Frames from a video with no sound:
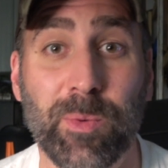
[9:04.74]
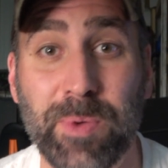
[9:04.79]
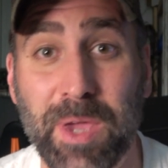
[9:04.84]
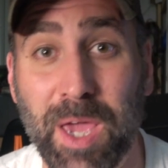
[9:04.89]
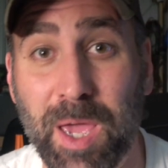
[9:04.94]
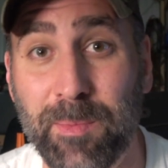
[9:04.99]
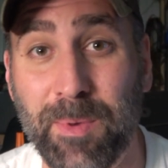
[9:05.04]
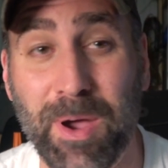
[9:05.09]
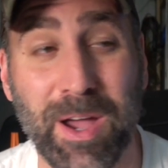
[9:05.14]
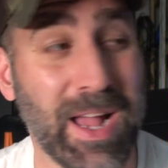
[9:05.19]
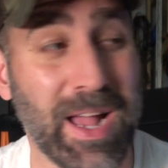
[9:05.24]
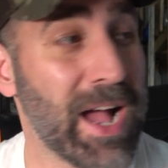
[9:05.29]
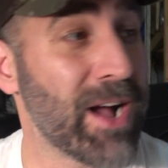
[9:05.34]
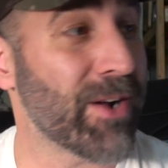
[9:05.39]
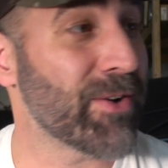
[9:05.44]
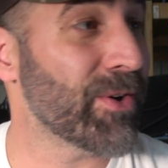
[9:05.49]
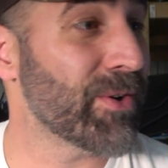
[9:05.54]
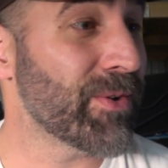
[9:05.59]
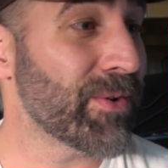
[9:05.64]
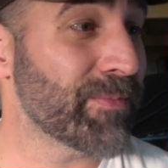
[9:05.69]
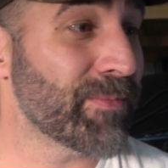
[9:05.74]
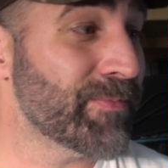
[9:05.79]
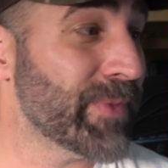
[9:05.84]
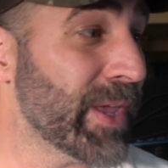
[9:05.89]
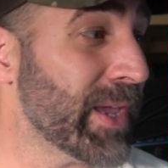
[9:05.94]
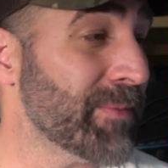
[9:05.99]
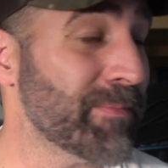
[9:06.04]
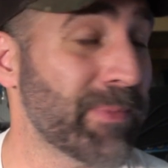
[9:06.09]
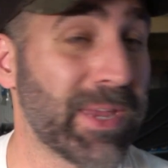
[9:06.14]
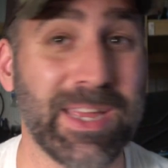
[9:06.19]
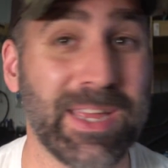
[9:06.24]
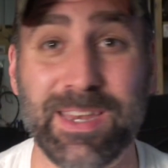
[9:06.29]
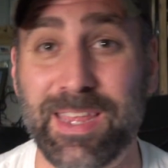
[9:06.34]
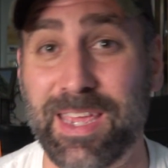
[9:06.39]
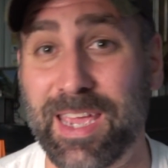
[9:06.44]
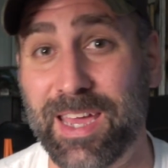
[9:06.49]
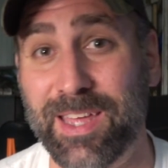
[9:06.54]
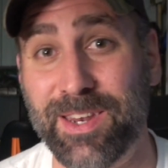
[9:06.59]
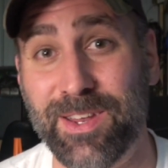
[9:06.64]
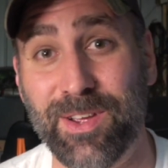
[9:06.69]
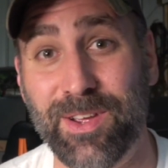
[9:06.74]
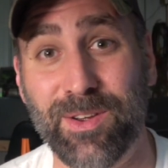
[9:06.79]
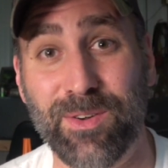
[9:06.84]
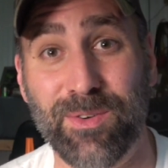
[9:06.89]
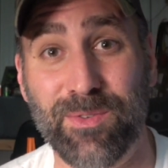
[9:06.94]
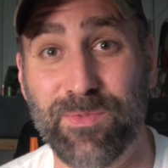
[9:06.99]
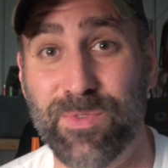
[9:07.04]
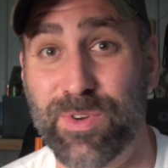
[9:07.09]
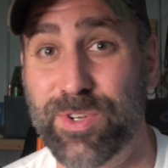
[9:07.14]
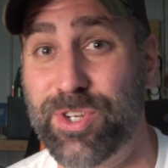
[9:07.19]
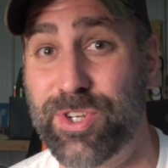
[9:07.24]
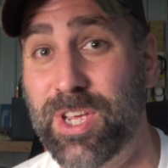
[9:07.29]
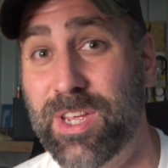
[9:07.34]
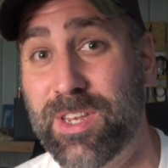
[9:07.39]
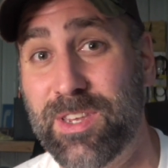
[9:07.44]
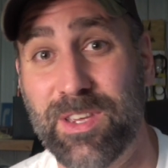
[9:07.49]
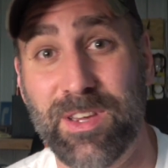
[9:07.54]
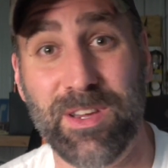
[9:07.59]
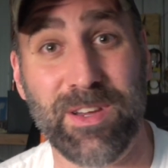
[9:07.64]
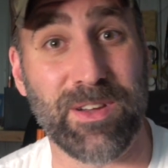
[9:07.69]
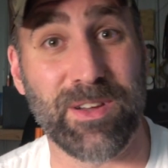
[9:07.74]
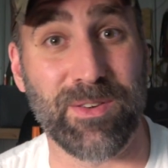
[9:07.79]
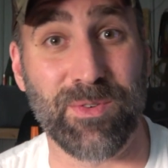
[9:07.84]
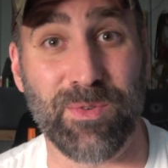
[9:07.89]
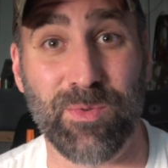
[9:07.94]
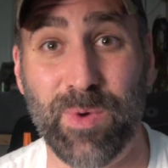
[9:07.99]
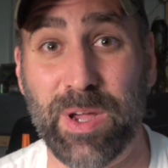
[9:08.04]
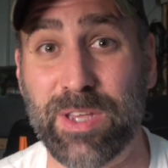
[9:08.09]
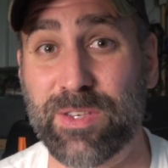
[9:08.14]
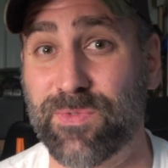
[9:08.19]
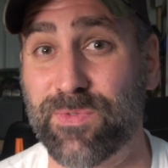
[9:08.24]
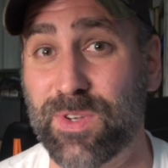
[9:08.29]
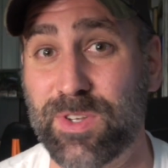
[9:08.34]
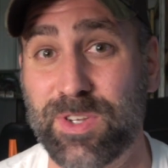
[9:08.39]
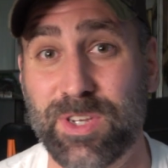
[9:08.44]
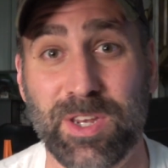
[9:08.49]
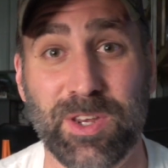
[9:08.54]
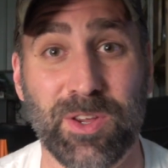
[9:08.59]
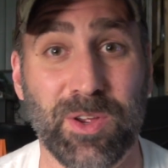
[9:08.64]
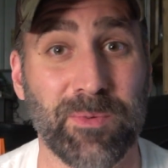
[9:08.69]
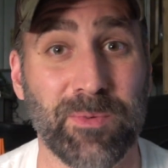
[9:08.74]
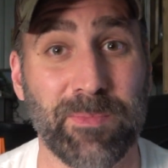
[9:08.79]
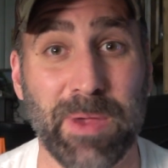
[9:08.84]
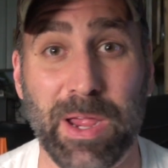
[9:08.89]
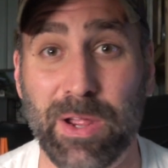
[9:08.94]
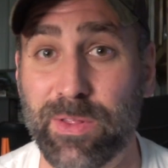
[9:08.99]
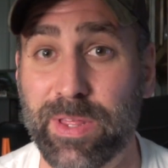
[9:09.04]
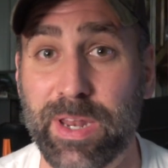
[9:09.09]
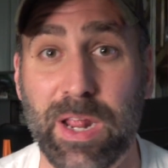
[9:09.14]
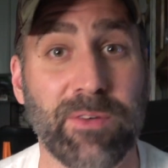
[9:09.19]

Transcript: a PA buck, I'll go to damn Indiana or Virginia or West Virginia or Maryland.